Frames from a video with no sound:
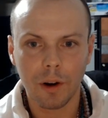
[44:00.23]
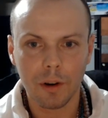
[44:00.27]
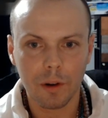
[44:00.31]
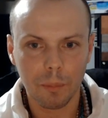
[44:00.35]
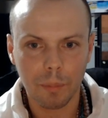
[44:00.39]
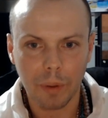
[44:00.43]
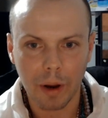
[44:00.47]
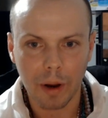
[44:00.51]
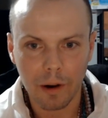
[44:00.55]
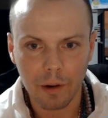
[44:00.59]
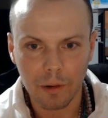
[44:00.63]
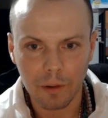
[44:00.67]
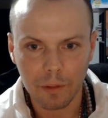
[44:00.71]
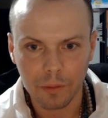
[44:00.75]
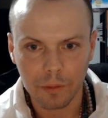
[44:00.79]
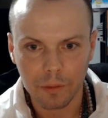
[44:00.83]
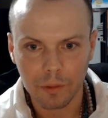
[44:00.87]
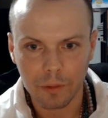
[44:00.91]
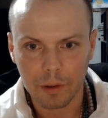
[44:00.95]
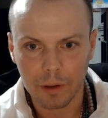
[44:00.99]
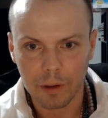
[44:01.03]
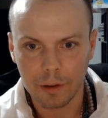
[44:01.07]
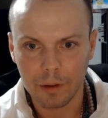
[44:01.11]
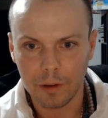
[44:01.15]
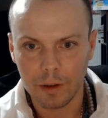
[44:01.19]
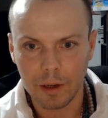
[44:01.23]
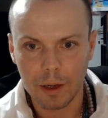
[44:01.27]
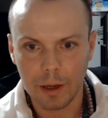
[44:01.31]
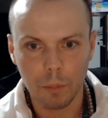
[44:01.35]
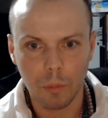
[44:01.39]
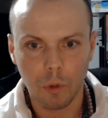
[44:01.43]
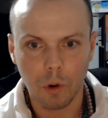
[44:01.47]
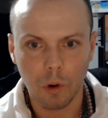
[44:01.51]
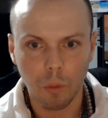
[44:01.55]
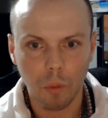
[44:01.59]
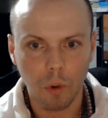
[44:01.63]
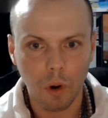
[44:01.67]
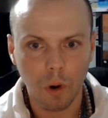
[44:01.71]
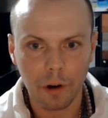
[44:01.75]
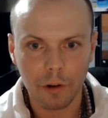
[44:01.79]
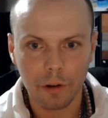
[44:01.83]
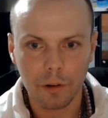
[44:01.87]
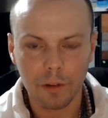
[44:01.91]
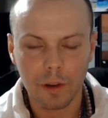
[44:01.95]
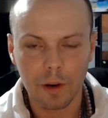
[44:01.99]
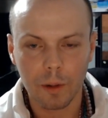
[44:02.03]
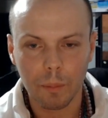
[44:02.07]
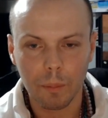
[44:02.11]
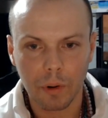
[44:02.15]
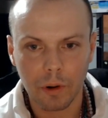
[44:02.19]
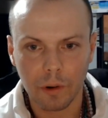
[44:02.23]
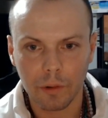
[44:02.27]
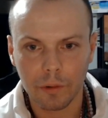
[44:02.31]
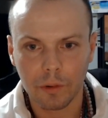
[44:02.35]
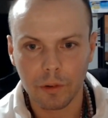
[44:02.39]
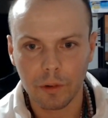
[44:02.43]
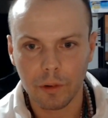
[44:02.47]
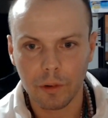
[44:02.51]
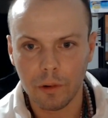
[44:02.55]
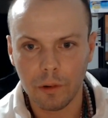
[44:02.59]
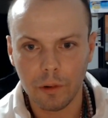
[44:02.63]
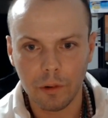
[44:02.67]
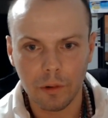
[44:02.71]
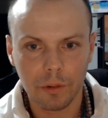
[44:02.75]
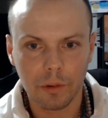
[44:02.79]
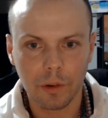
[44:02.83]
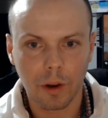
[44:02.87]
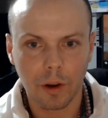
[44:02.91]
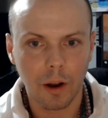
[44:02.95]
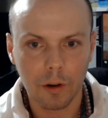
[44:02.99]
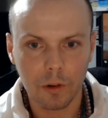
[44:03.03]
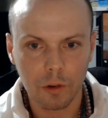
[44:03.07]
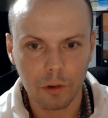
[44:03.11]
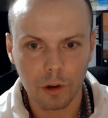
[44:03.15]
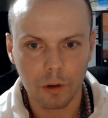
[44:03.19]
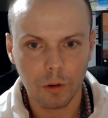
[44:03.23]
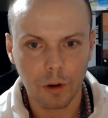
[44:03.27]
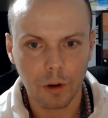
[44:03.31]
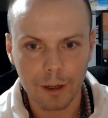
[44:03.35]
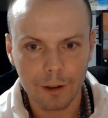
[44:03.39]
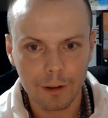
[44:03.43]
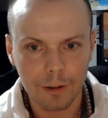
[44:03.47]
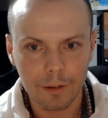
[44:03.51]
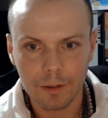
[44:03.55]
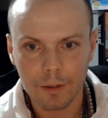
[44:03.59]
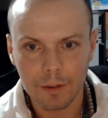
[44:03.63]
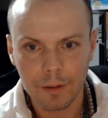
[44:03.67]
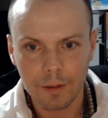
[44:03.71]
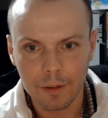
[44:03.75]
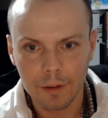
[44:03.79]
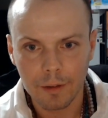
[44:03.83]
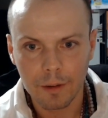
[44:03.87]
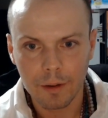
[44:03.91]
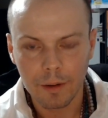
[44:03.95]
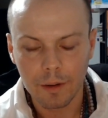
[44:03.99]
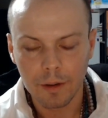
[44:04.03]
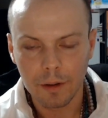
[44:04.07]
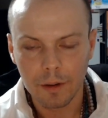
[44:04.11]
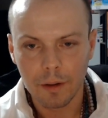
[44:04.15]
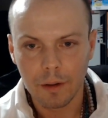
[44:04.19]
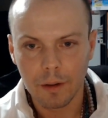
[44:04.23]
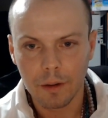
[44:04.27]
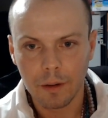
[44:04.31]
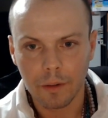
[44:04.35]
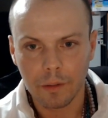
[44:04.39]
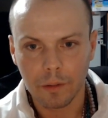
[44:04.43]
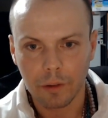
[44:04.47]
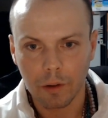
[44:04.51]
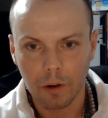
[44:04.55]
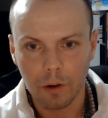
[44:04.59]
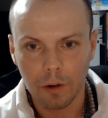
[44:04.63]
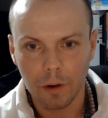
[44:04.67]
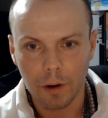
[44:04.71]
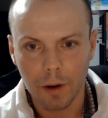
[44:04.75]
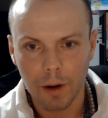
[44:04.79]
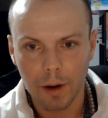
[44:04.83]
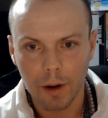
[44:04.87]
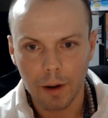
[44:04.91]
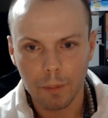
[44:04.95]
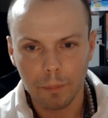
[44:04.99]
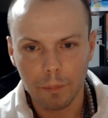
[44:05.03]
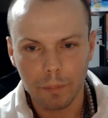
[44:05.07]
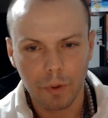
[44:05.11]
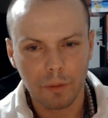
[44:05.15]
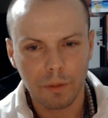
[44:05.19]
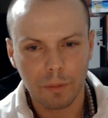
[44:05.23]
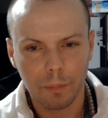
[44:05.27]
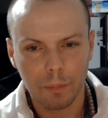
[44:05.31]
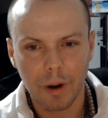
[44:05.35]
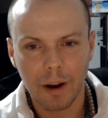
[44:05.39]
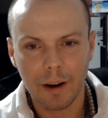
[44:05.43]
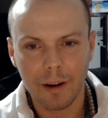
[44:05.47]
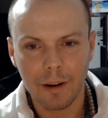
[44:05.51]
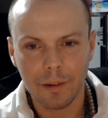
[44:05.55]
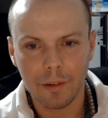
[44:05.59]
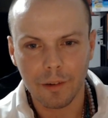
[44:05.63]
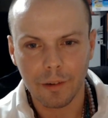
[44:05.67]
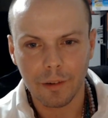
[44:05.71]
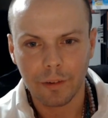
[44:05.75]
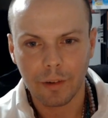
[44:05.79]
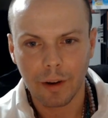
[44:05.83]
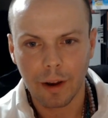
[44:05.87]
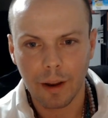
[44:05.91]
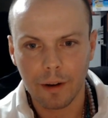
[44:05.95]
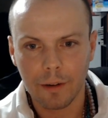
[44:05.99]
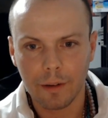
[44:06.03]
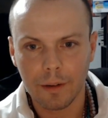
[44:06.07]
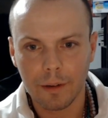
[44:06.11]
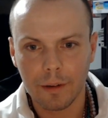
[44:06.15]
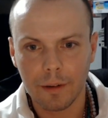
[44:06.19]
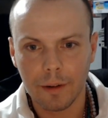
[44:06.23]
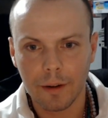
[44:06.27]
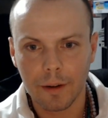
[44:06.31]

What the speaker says: pounds, they're going to need more water than a person who's 100, right? So, but from my understanding,